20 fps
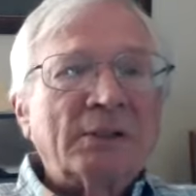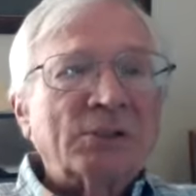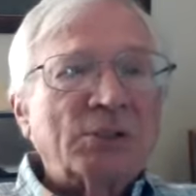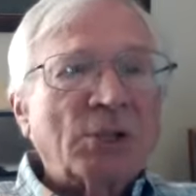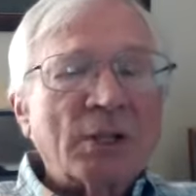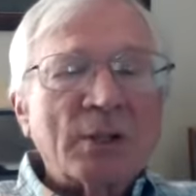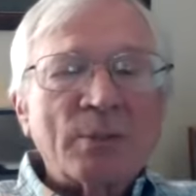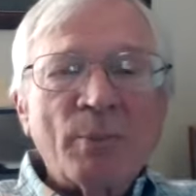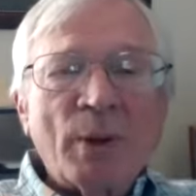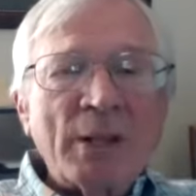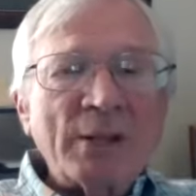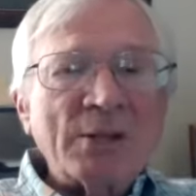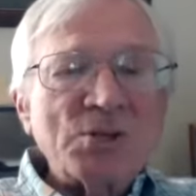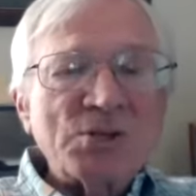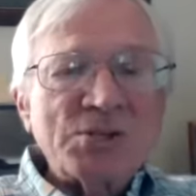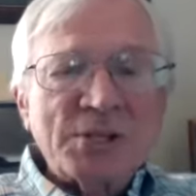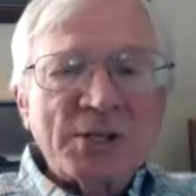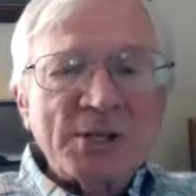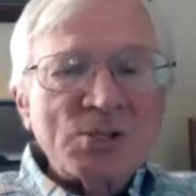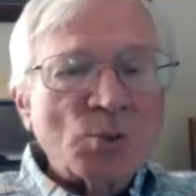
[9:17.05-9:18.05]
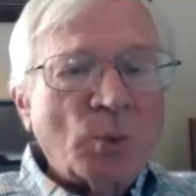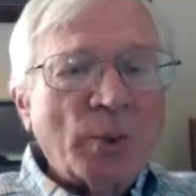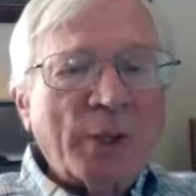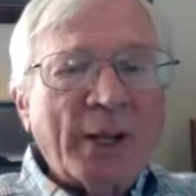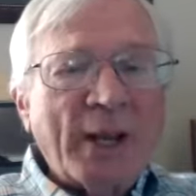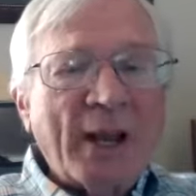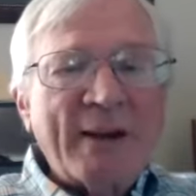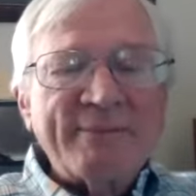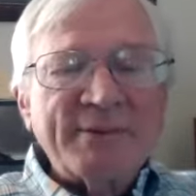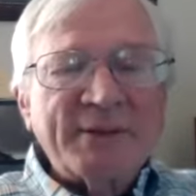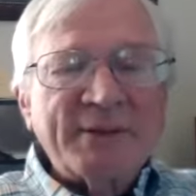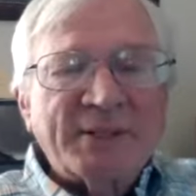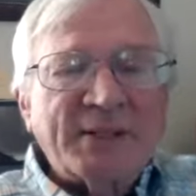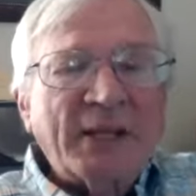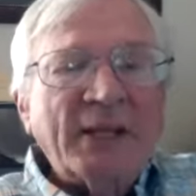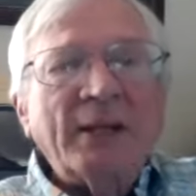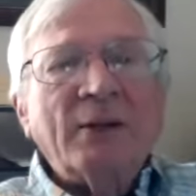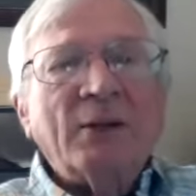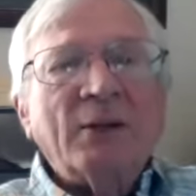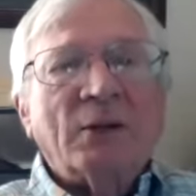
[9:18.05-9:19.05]
So the mother says, we have a
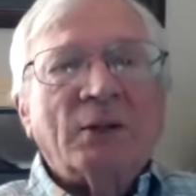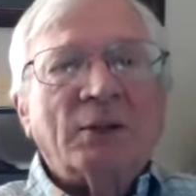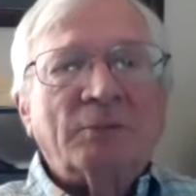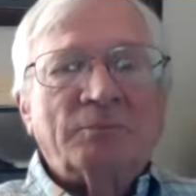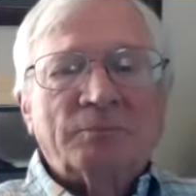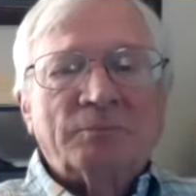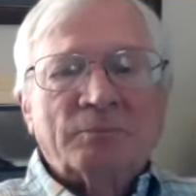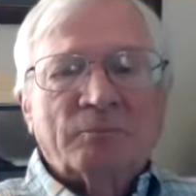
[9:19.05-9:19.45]
deal.